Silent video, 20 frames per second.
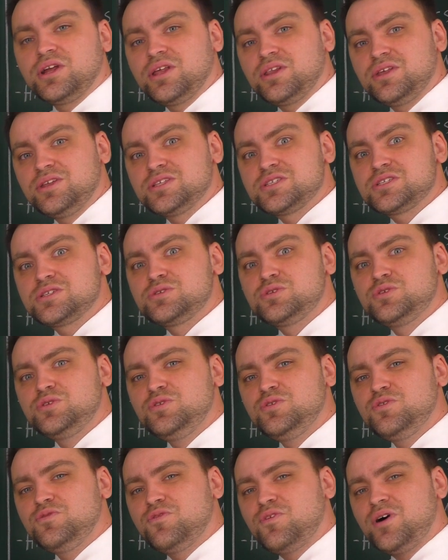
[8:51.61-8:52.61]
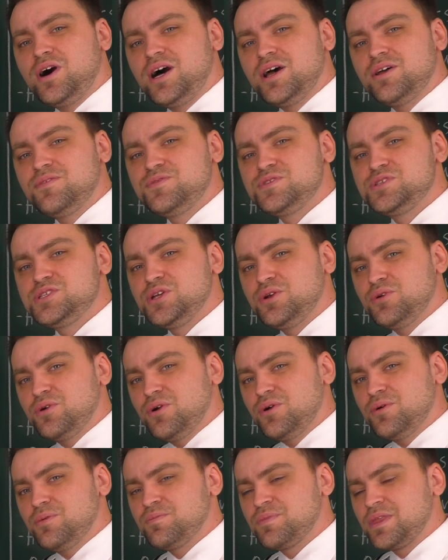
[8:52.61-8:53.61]
and it's
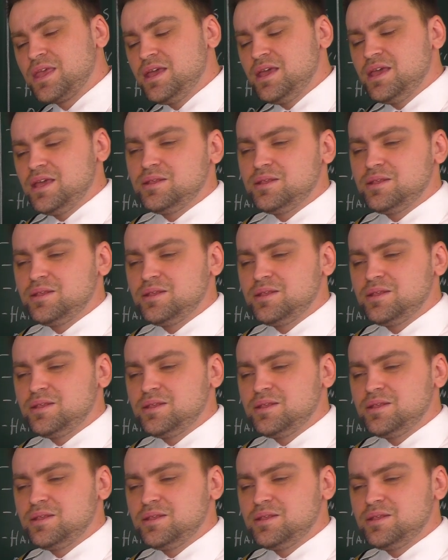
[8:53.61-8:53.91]
250.